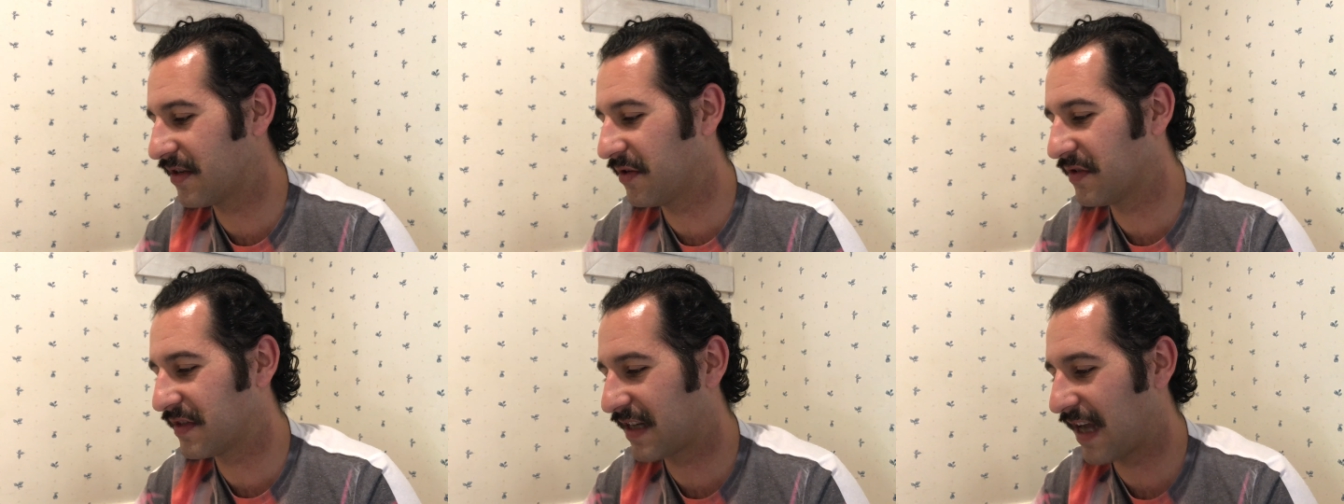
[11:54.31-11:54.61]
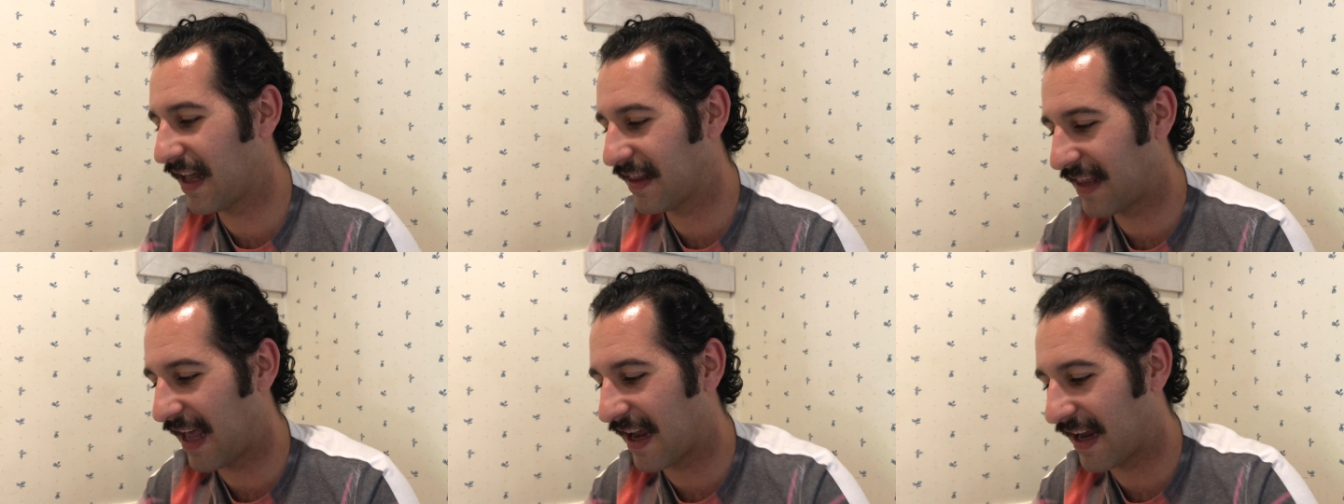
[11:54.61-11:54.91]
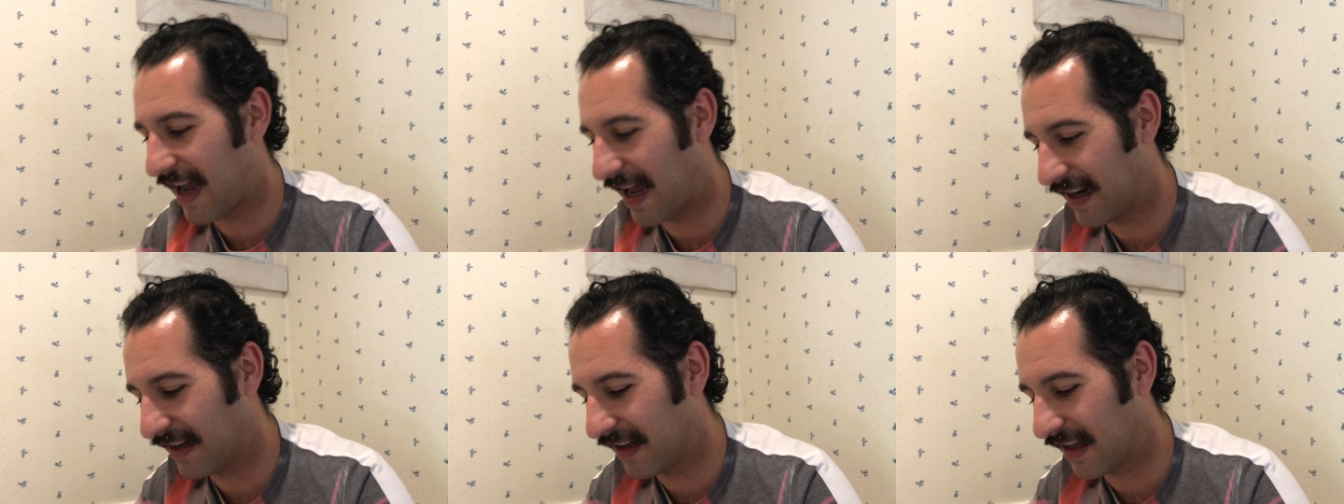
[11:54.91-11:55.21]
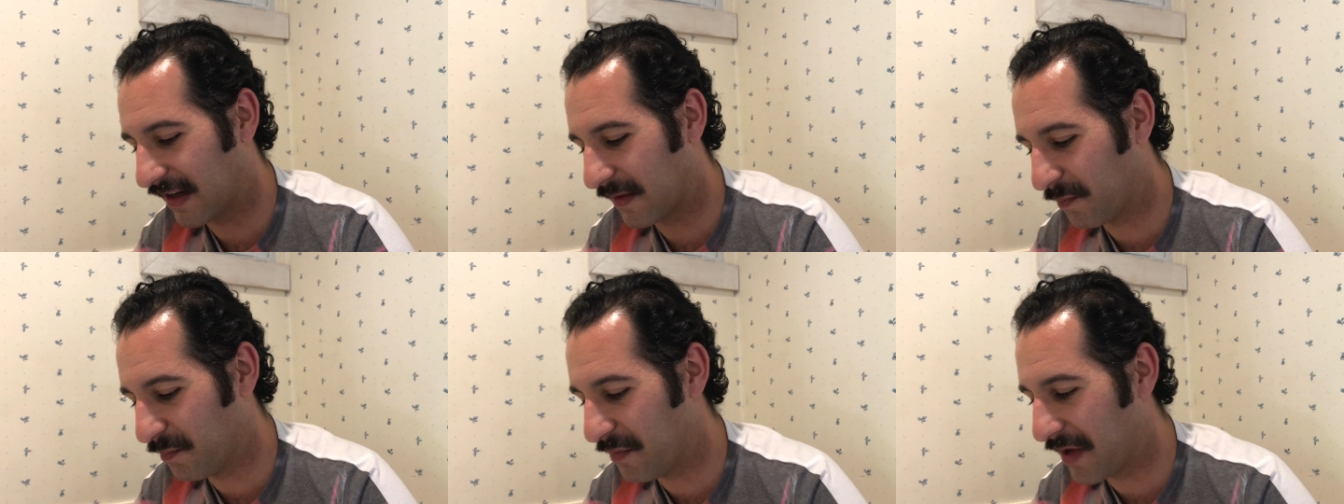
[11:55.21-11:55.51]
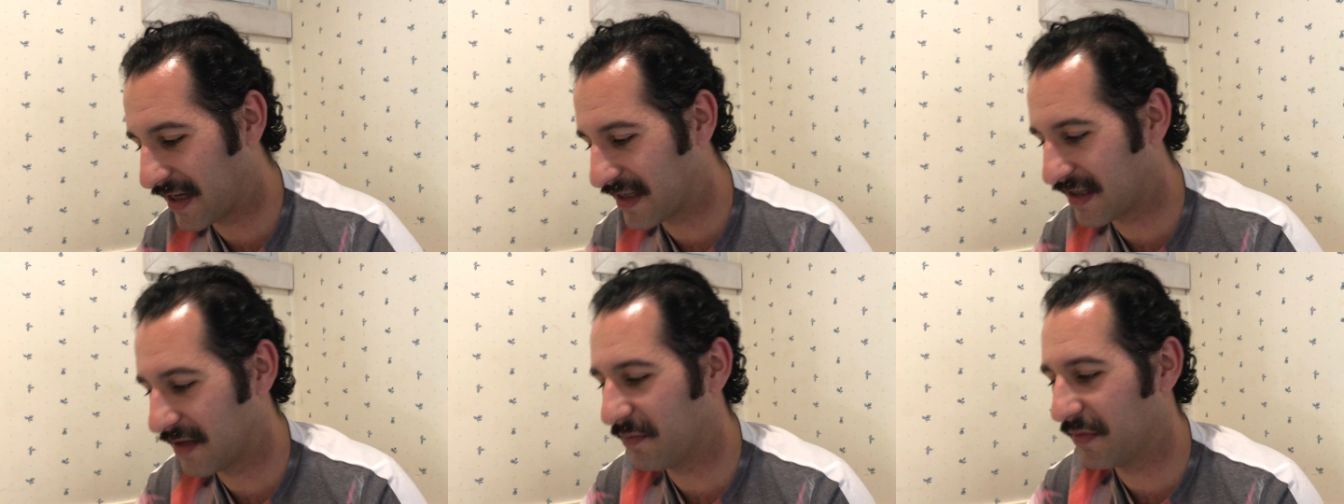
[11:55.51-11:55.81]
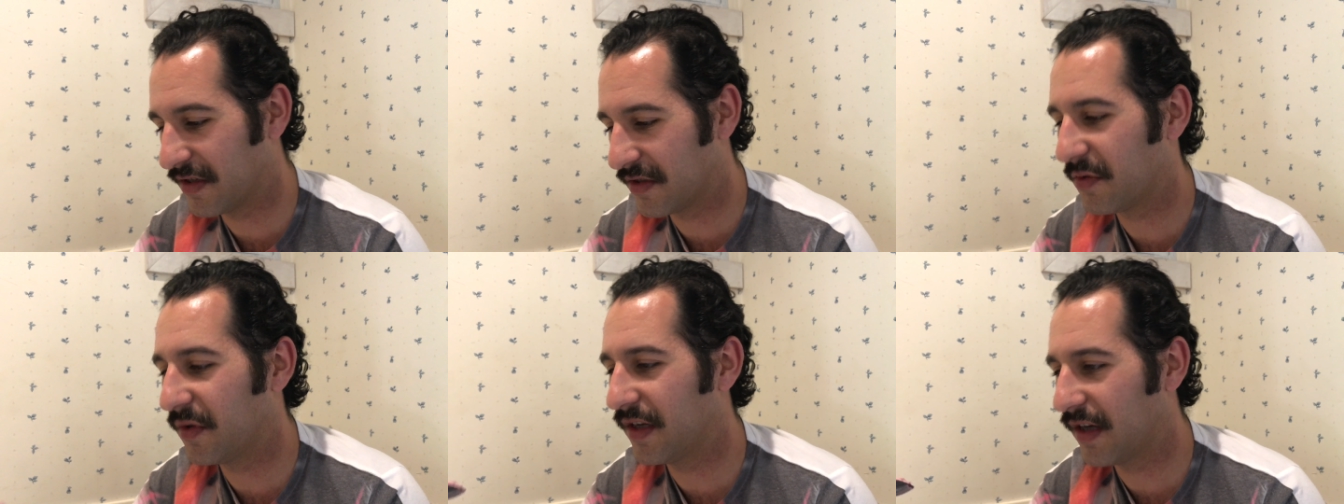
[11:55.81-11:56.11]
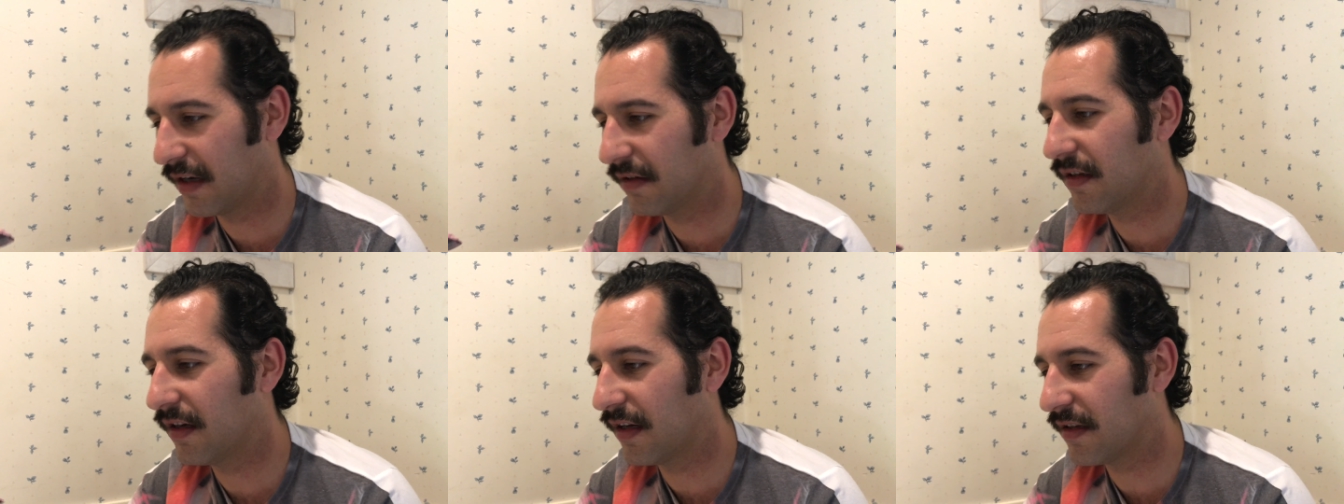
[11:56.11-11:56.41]
So it's got that kind of like yeah. mix in
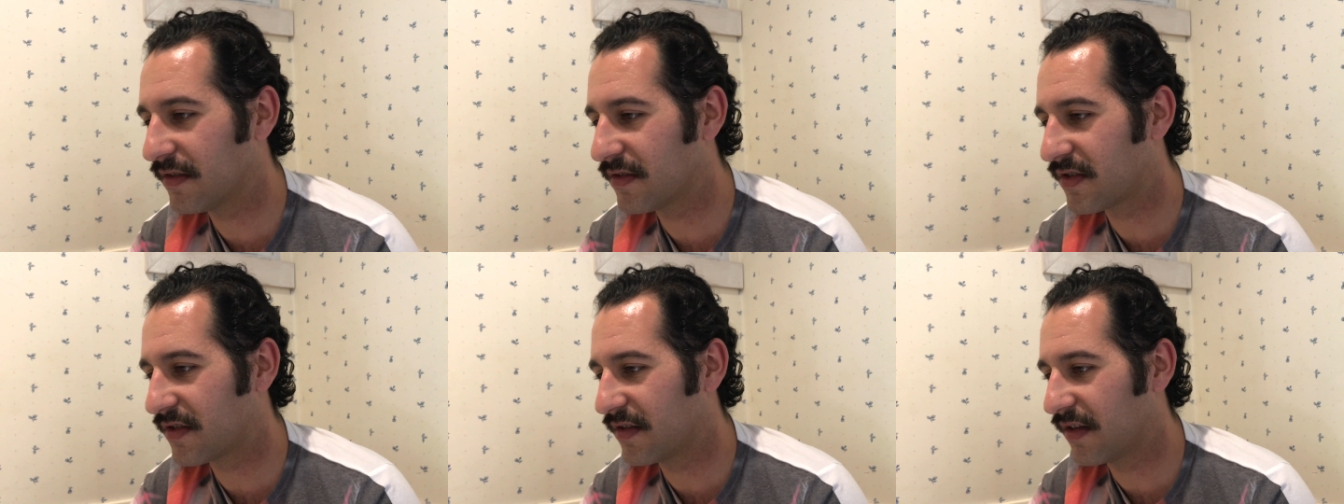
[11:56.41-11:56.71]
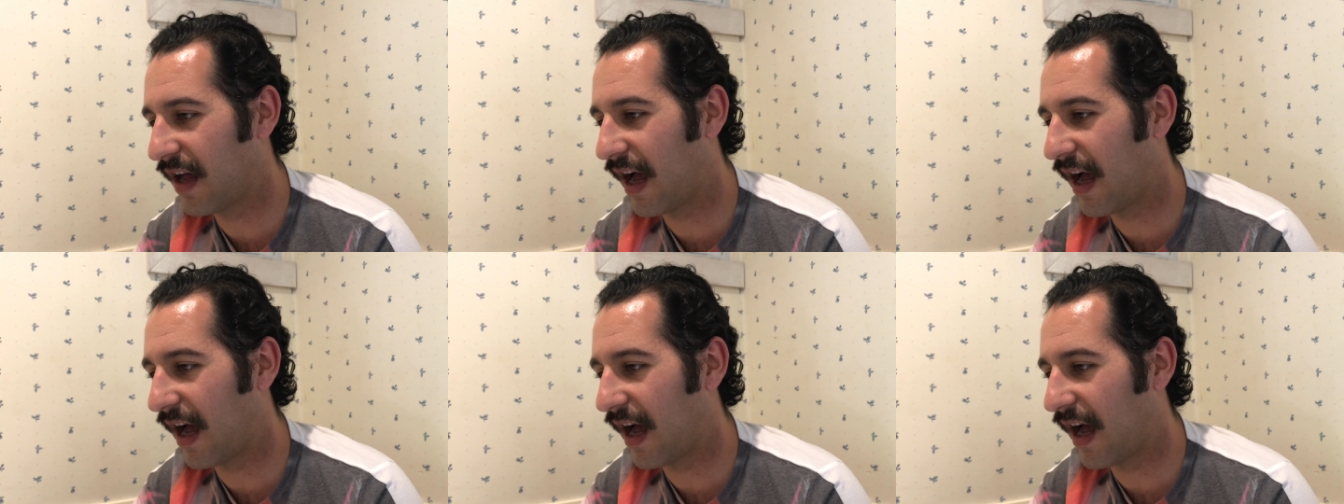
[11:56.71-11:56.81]
between. Yeah.